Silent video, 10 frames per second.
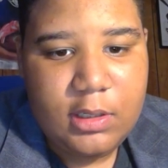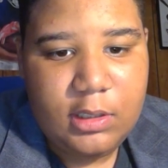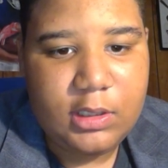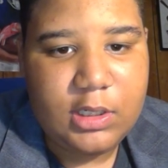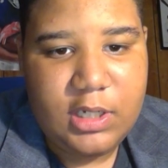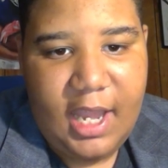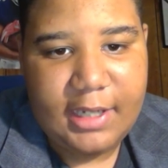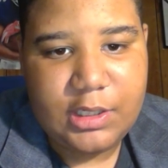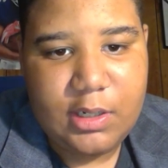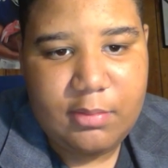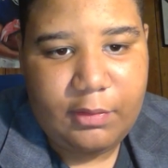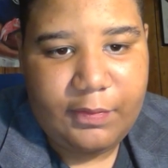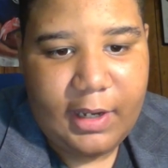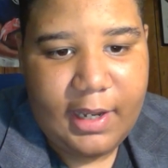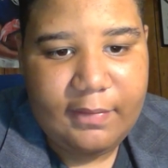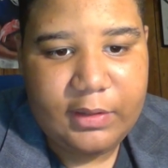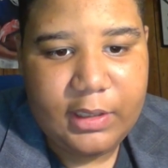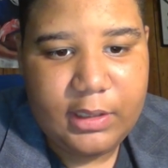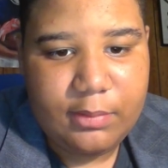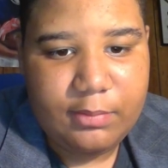You know, Jags are #5, and
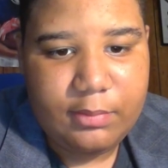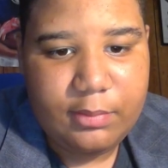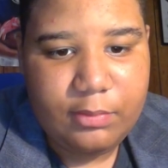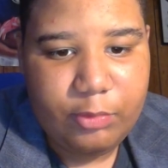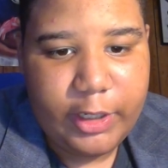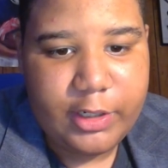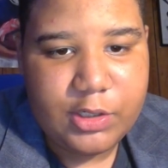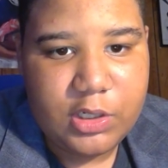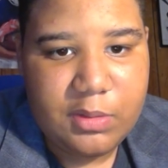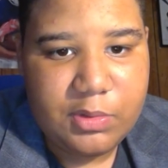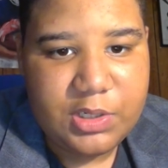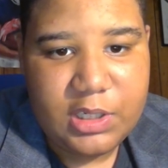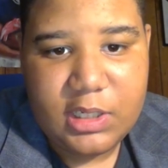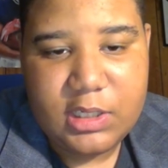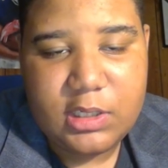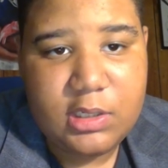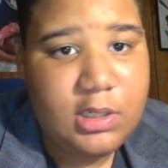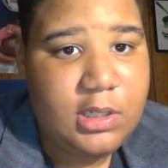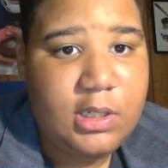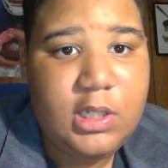then Raiders are #6.
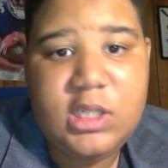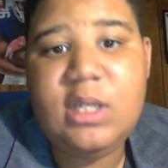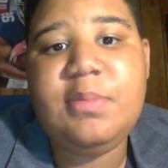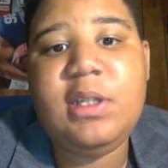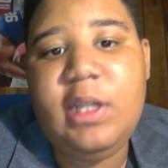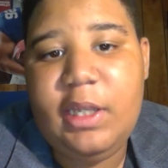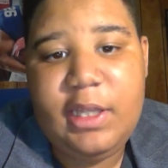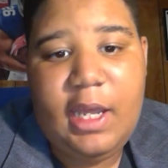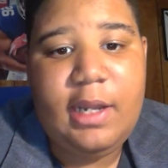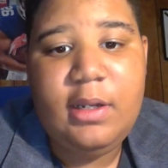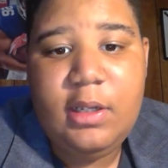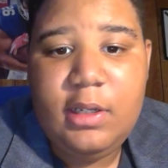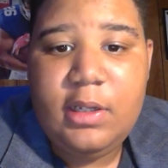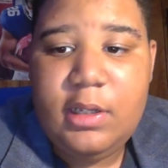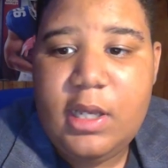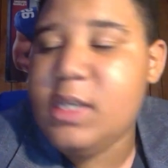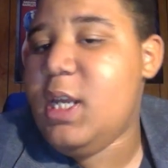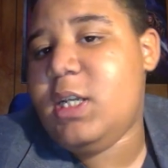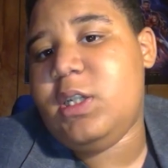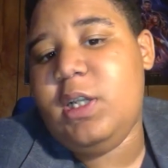Something like that.
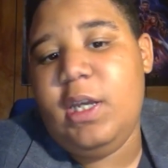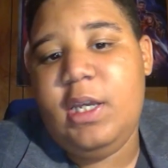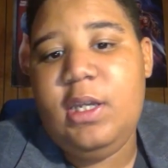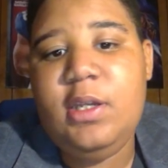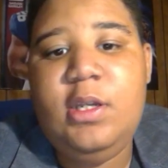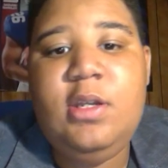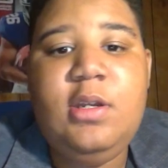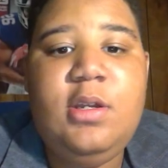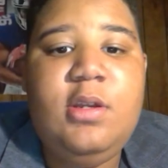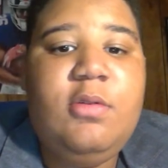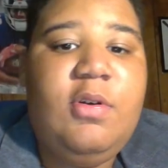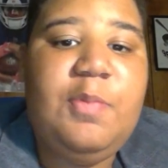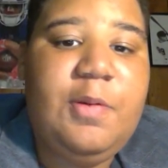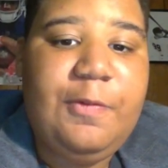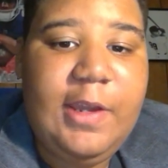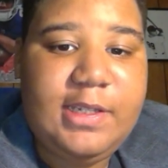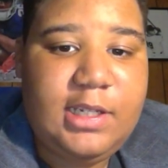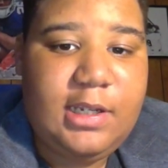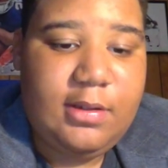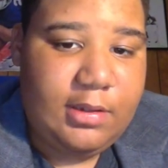Essentially, we've been
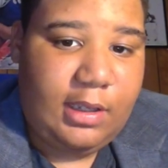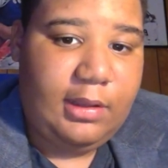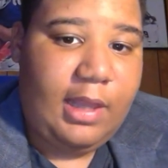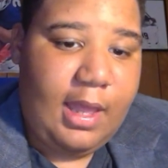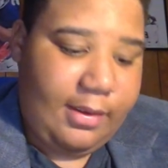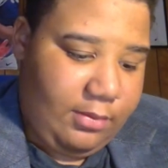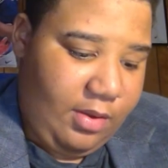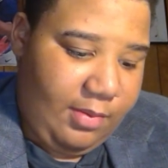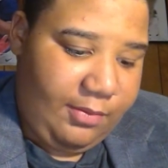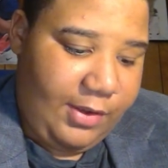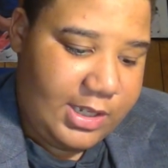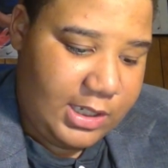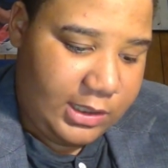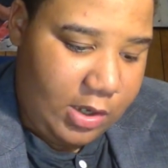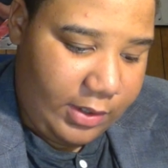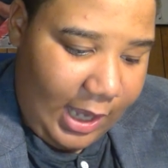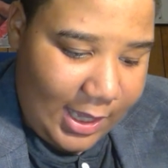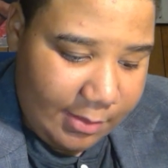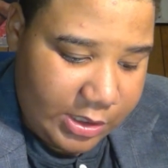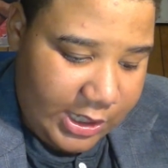facing low
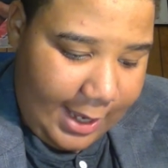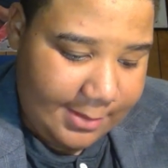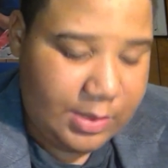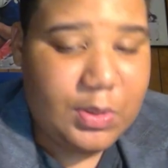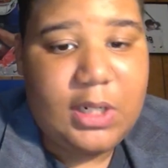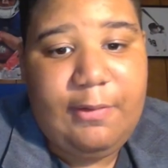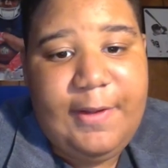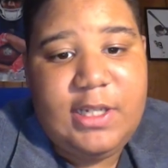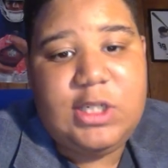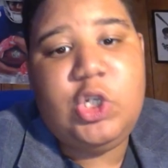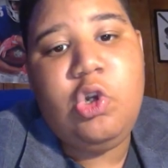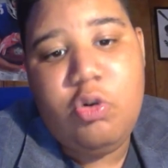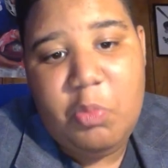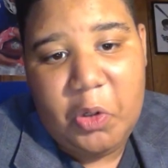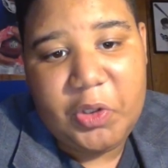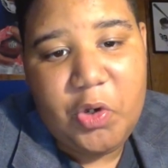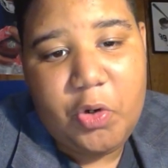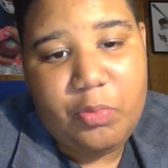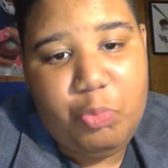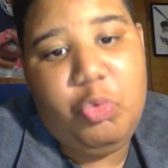caliber teams, and we're going to face two more
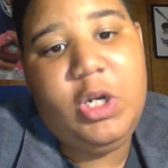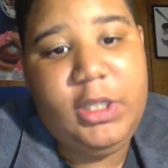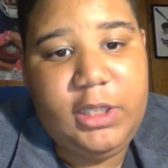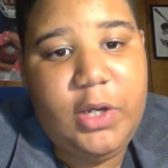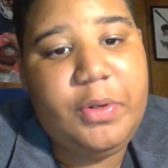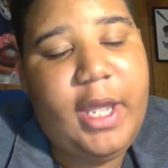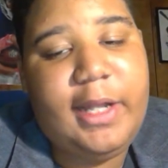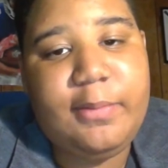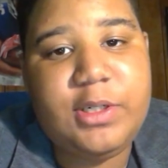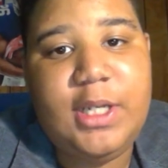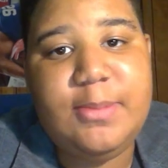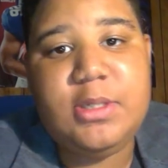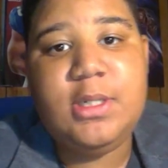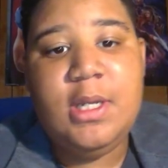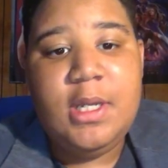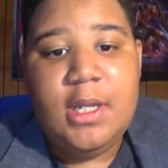really low caliber teams